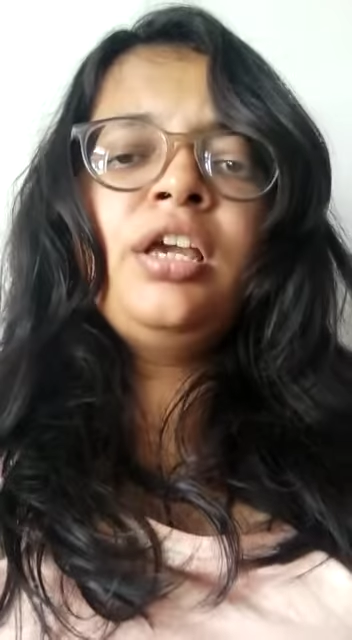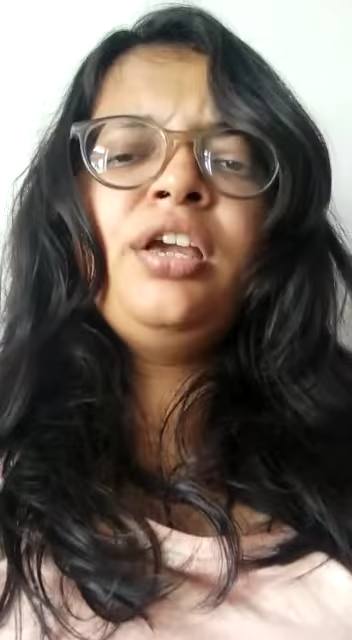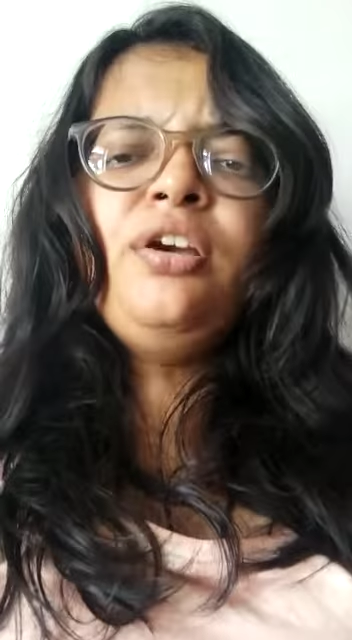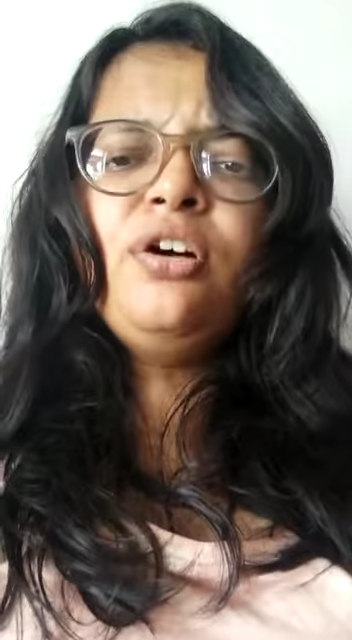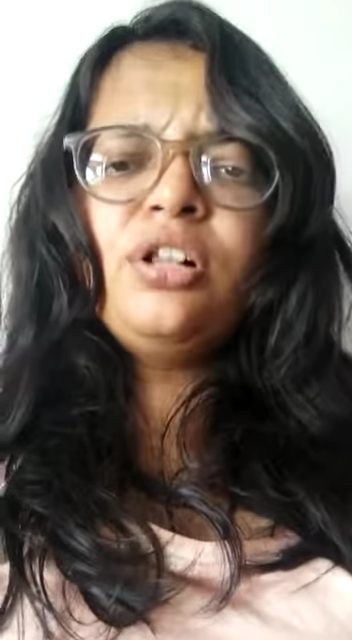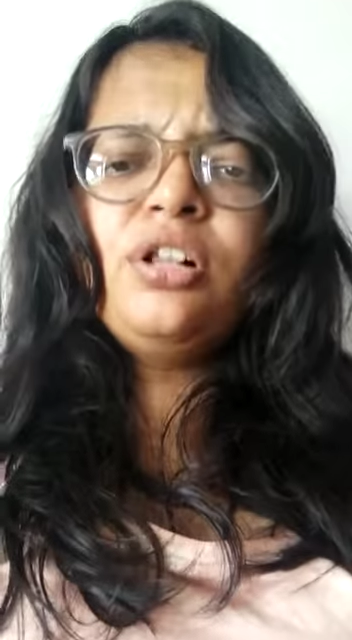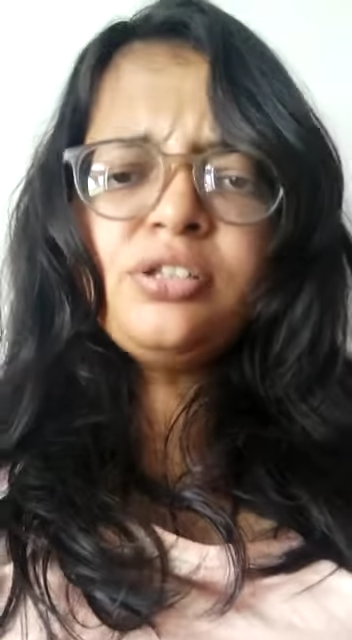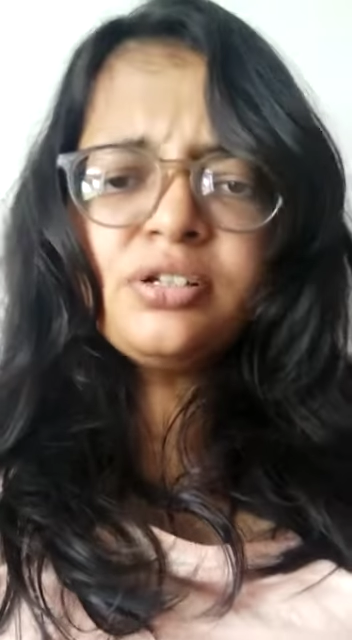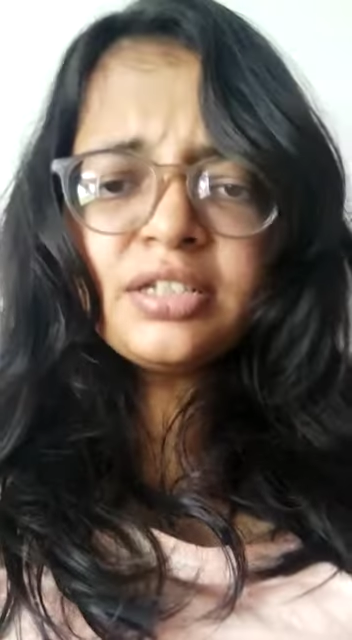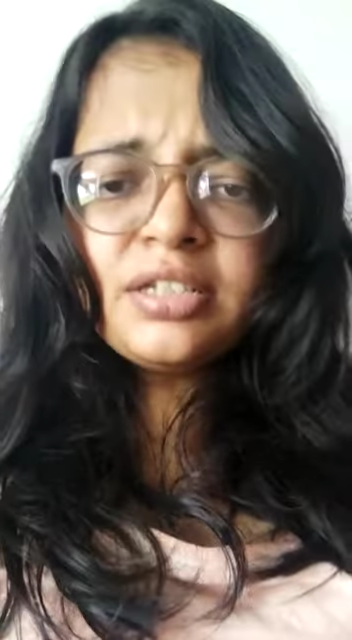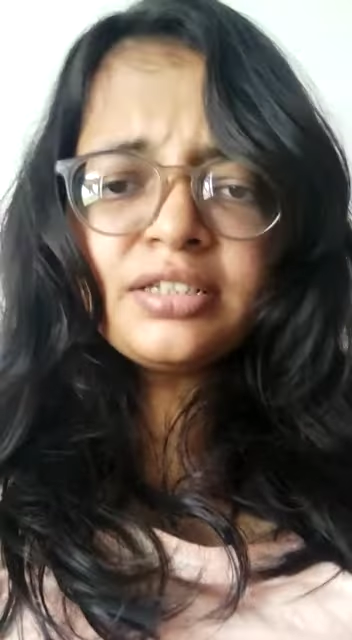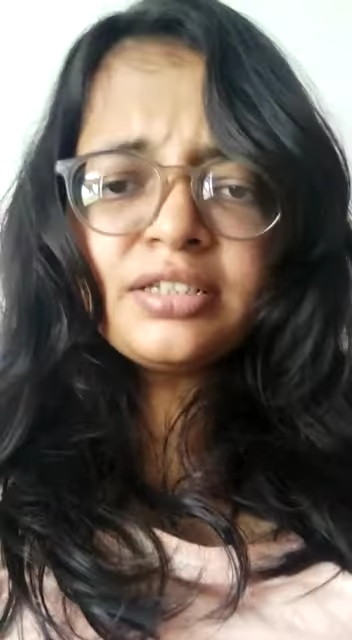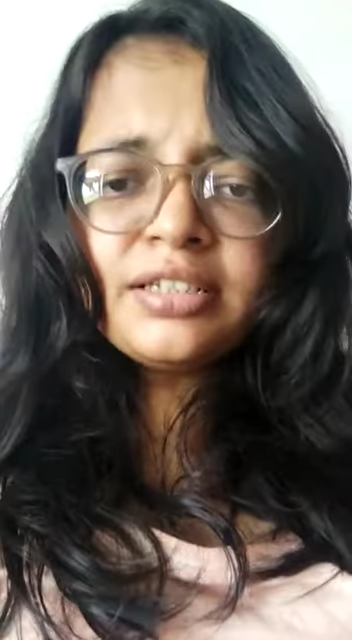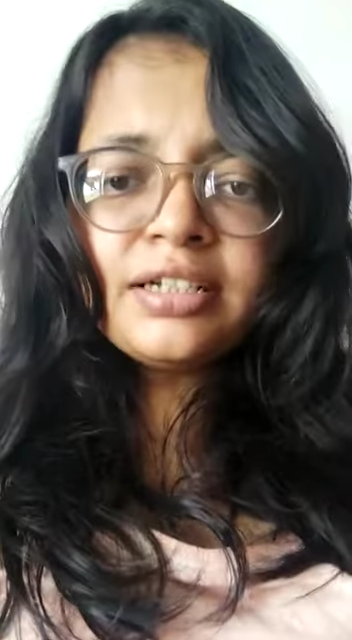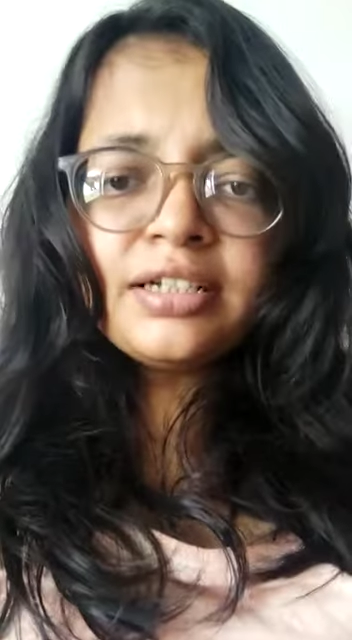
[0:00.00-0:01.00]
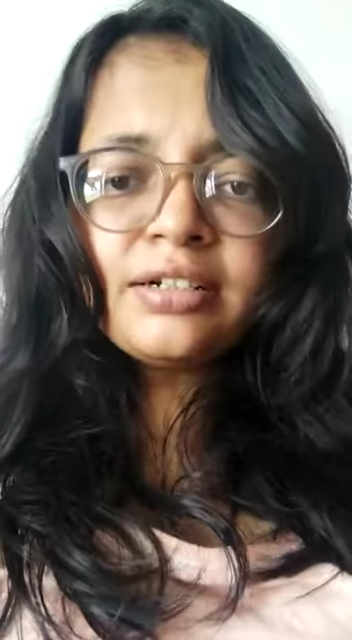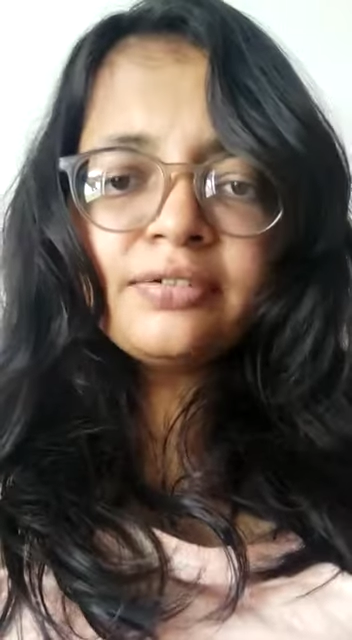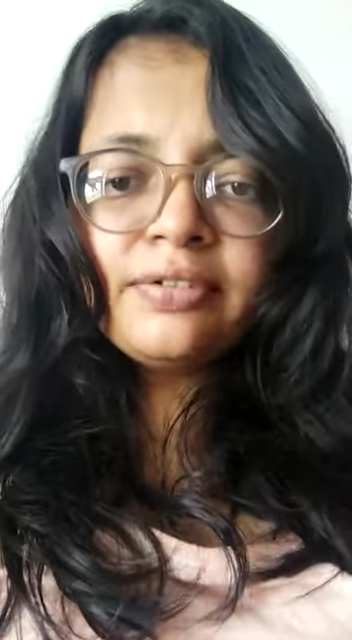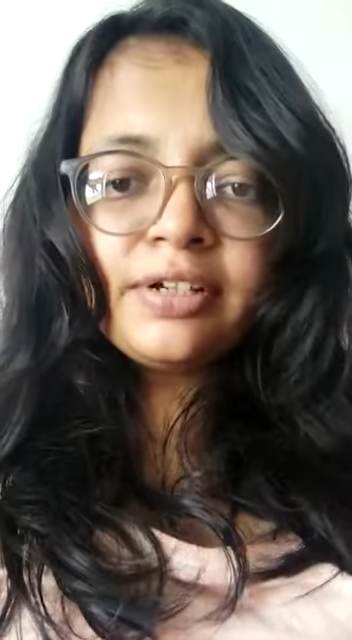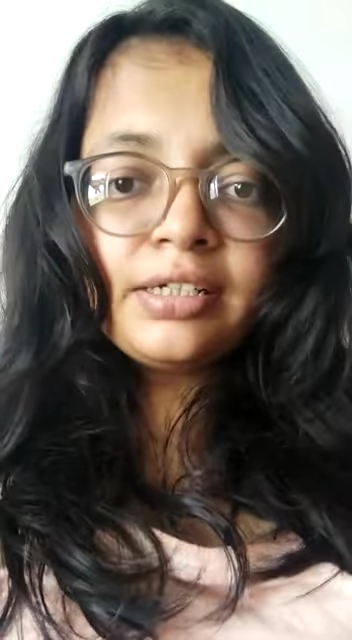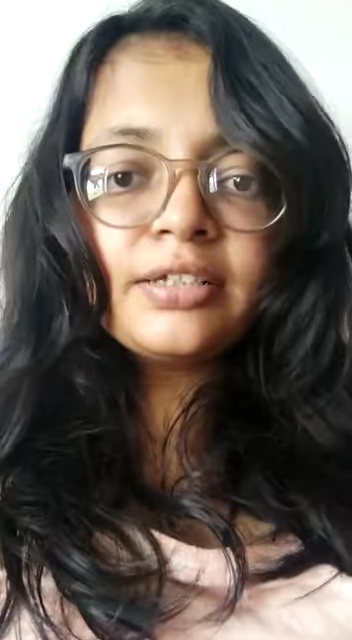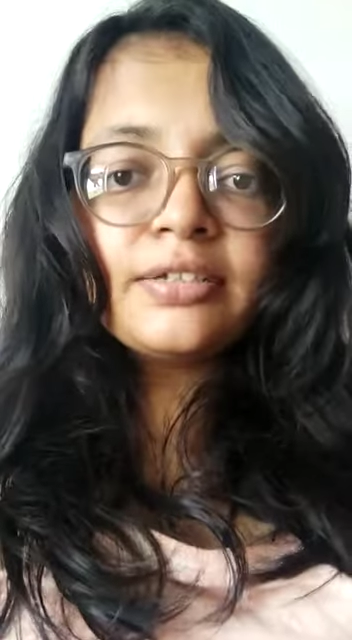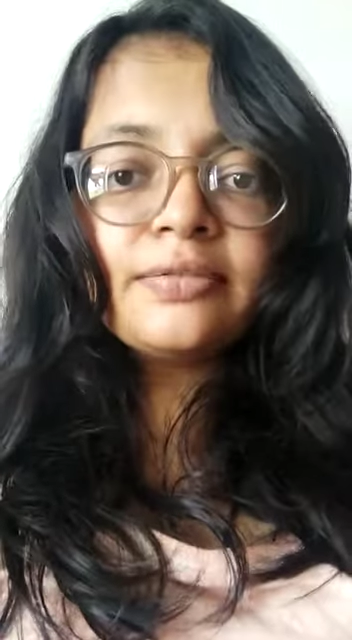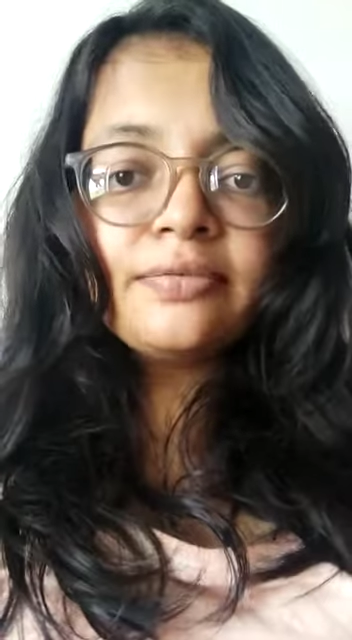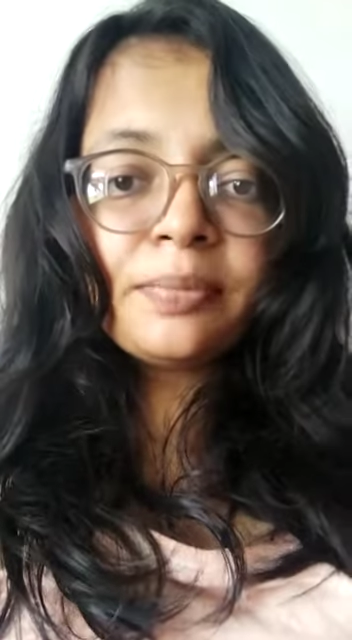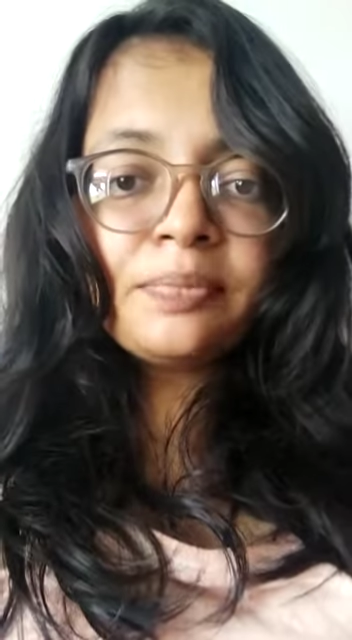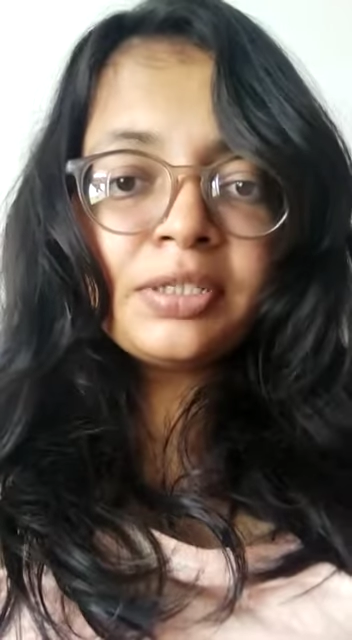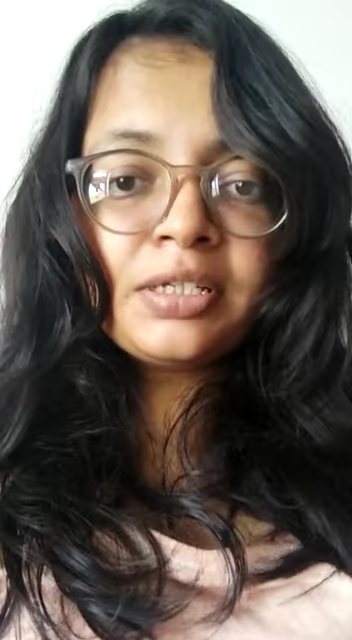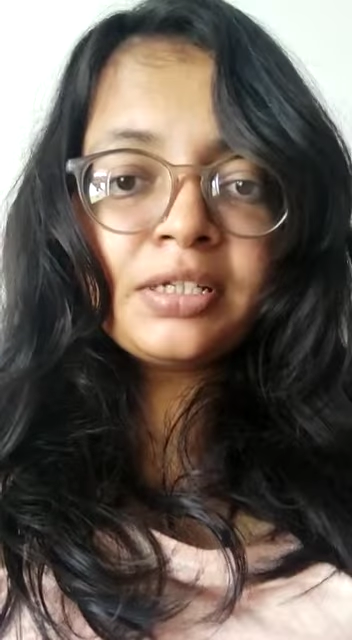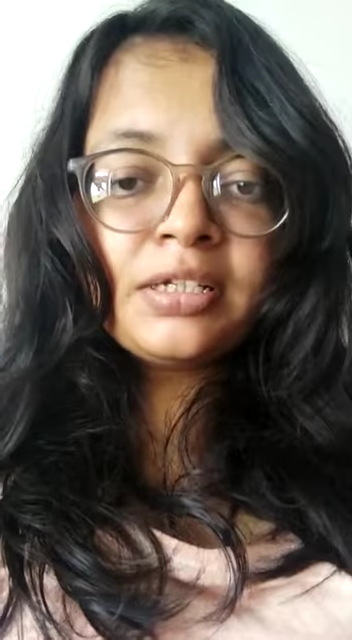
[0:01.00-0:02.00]
He also suggested various
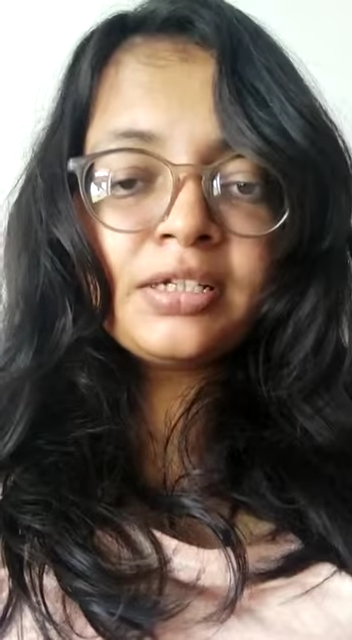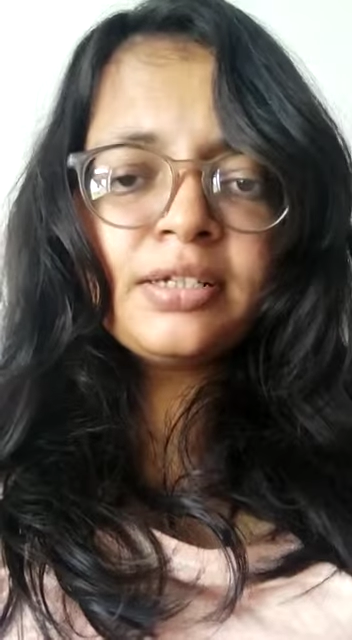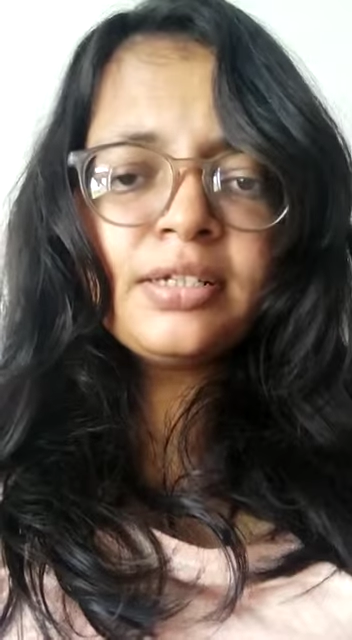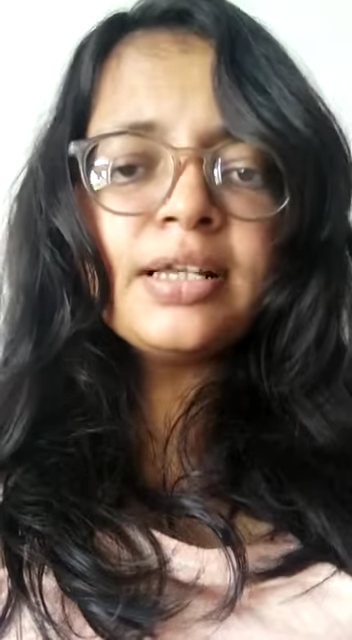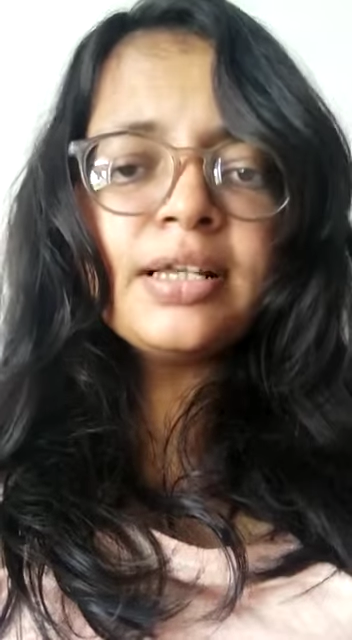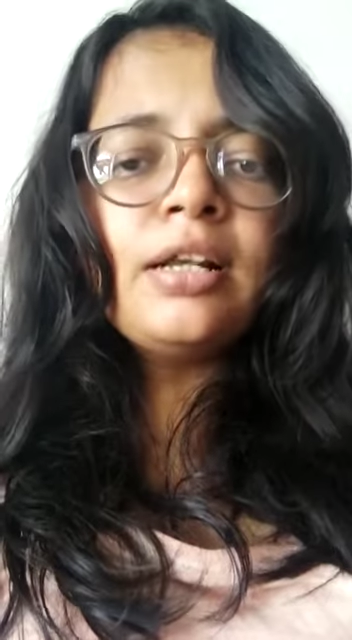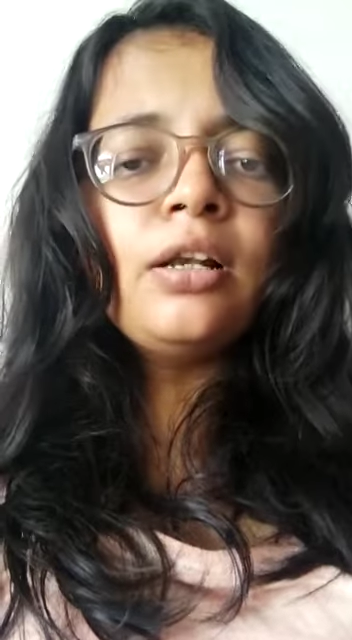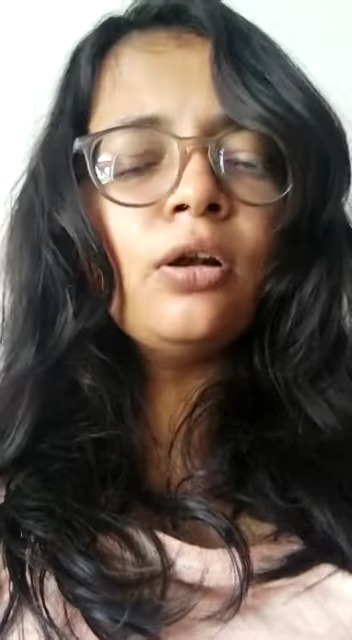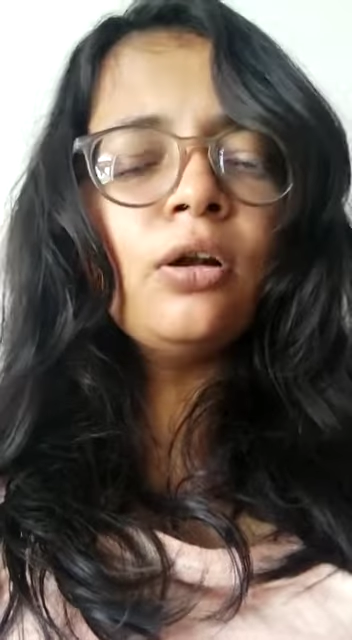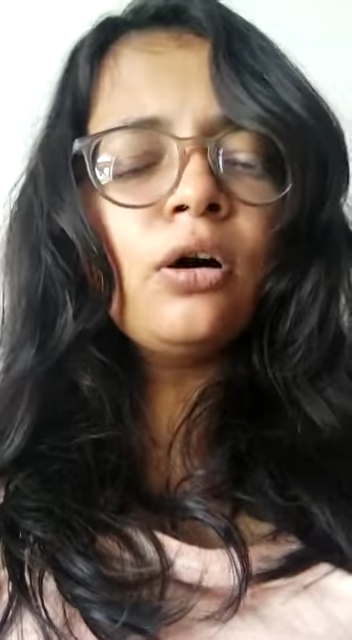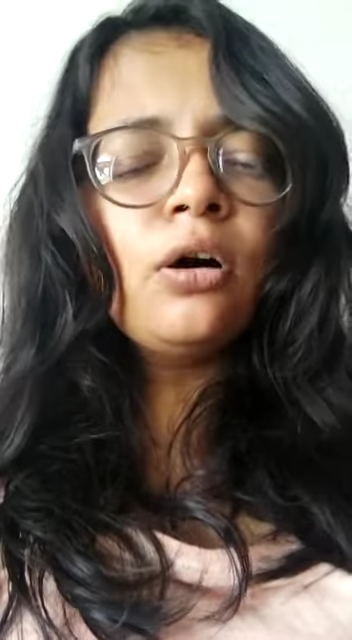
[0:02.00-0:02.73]
web series and